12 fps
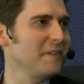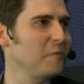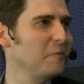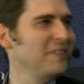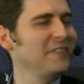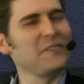It
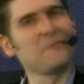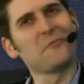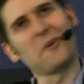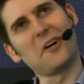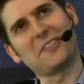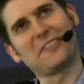was easy
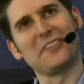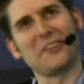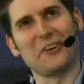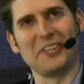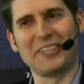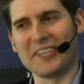for us in
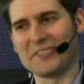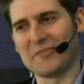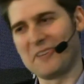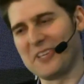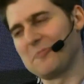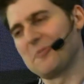the early days of
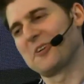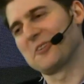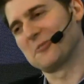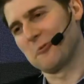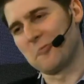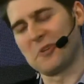Facebook
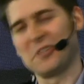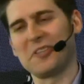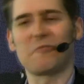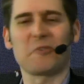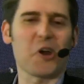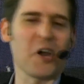because we were
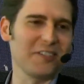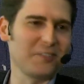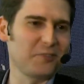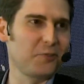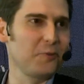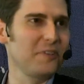building for
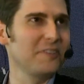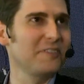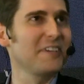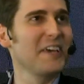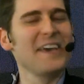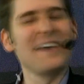college students,